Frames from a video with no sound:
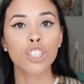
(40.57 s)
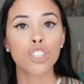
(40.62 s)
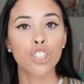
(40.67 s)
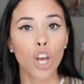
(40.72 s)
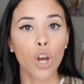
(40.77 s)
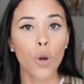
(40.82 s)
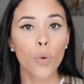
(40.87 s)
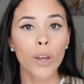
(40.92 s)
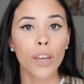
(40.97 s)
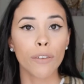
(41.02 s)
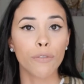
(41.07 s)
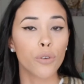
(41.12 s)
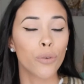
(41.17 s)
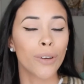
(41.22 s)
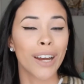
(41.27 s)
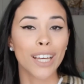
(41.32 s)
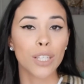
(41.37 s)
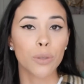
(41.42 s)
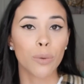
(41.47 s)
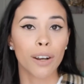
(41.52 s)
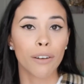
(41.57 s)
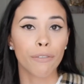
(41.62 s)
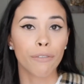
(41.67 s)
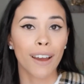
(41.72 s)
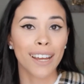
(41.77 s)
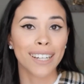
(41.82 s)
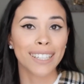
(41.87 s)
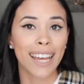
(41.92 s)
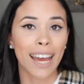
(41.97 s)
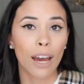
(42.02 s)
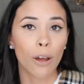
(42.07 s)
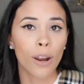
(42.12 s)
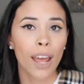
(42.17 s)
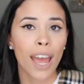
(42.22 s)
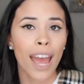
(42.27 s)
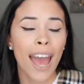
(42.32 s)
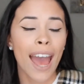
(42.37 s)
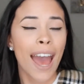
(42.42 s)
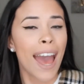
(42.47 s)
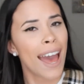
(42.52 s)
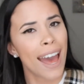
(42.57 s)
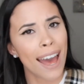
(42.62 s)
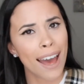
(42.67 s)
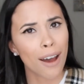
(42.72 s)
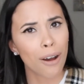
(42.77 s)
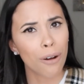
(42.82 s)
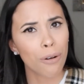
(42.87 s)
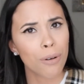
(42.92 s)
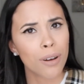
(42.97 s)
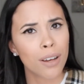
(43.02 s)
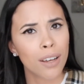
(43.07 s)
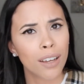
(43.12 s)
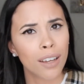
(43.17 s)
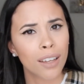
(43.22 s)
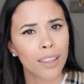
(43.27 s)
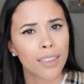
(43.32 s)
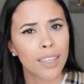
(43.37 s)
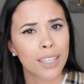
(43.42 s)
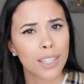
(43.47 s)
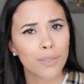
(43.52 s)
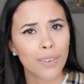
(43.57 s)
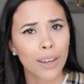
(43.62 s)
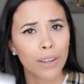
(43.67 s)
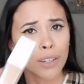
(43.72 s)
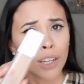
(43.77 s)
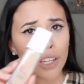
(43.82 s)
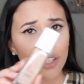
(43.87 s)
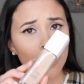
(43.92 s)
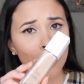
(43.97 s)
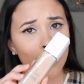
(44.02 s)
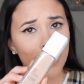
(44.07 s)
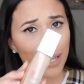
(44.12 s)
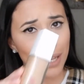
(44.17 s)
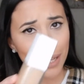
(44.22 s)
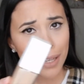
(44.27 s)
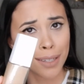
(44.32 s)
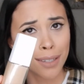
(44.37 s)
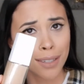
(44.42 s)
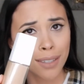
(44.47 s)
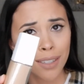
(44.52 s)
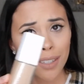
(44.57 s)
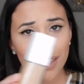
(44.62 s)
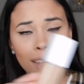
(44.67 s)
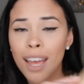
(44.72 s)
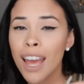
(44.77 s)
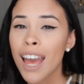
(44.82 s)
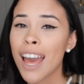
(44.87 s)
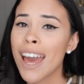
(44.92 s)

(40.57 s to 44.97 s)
So if you guys want to find out how this foundation is,